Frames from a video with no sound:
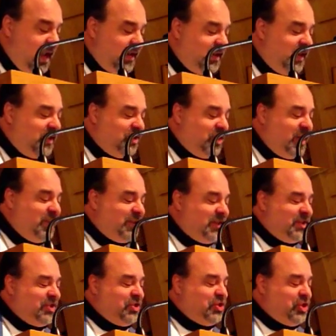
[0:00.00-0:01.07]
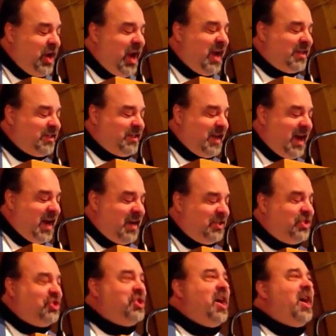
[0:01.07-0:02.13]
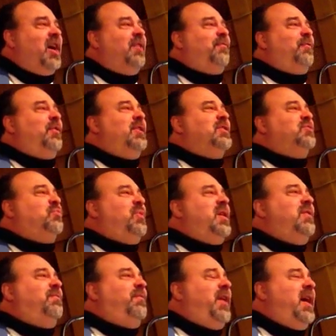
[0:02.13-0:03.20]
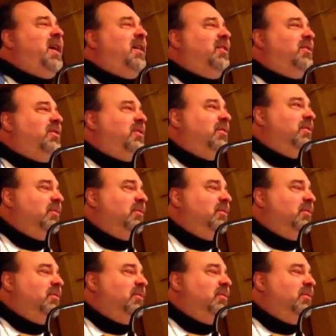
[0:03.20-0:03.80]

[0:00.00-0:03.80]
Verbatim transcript: Did Jesus chastise John for his weak faith?